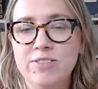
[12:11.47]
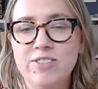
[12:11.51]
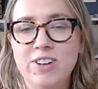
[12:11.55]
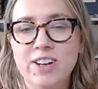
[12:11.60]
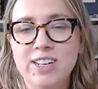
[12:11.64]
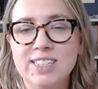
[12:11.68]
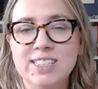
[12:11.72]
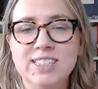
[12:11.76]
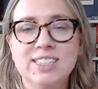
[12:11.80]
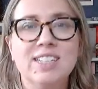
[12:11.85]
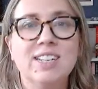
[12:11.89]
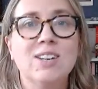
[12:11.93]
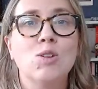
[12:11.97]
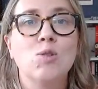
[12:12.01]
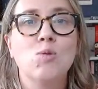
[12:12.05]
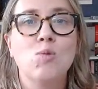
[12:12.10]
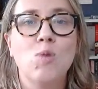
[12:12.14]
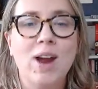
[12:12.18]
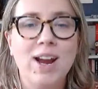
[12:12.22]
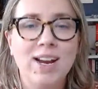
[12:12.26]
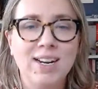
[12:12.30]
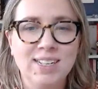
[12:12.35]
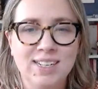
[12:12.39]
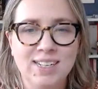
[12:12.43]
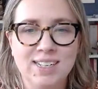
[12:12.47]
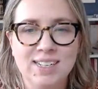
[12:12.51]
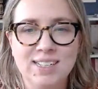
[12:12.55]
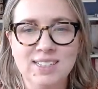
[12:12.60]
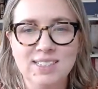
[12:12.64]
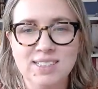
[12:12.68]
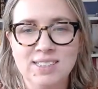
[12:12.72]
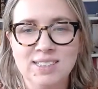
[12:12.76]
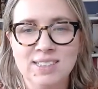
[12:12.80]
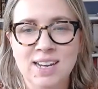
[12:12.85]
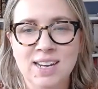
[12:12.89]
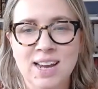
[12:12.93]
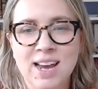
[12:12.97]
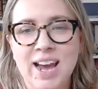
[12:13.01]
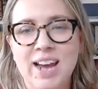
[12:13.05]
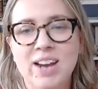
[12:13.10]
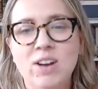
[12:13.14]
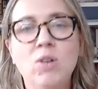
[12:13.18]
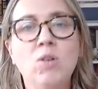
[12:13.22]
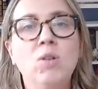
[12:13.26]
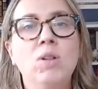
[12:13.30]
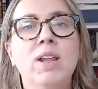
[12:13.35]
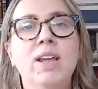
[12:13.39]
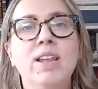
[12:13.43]
find us at Grattan Inst
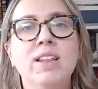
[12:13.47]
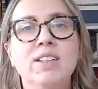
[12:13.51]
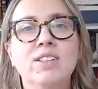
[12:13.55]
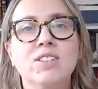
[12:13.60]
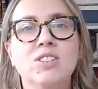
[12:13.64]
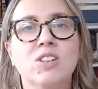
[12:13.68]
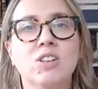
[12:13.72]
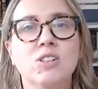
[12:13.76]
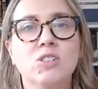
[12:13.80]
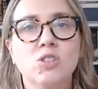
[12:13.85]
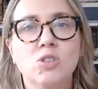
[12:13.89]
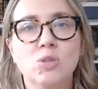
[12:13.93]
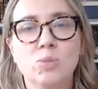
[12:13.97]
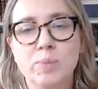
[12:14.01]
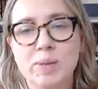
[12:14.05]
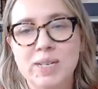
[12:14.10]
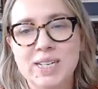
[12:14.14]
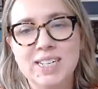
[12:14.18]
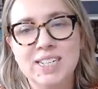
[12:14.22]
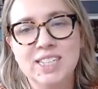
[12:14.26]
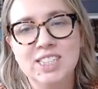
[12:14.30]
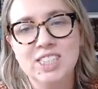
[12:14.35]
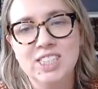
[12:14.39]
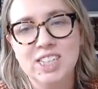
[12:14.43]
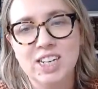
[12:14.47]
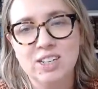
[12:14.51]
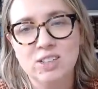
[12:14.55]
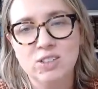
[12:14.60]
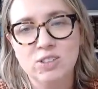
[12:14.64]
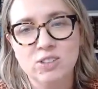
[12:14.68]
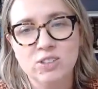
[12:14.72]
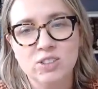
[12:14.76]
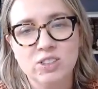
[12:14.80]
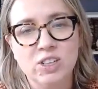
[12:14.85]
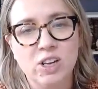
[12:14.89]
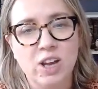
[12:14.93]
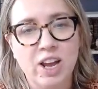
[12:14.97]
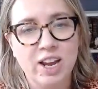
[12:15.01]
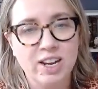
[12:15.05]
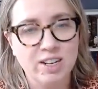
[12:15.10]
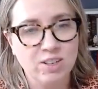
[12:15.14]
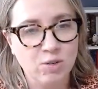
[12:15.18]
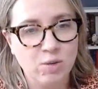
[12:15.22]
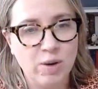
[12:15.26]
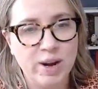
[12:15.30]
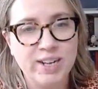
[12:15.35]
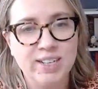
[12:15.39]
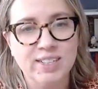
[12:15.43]
and all other social media channels at
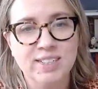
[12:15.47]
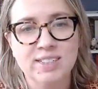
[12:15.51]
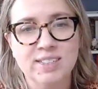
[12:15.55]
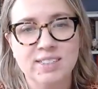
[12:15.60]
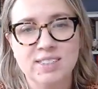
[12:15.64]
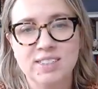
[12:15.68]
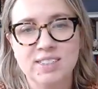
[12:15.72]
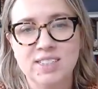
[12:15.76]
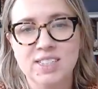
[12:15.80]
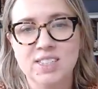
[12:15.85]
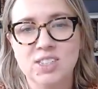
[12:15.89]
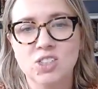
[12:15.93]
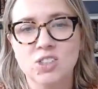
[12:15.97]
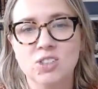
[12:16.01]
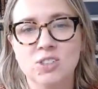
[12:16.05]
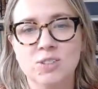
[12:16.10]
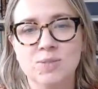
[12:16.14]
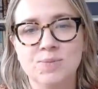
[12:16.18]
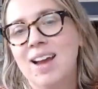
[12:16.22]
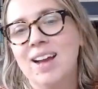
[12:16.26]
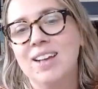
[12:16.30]
Grattan Institute.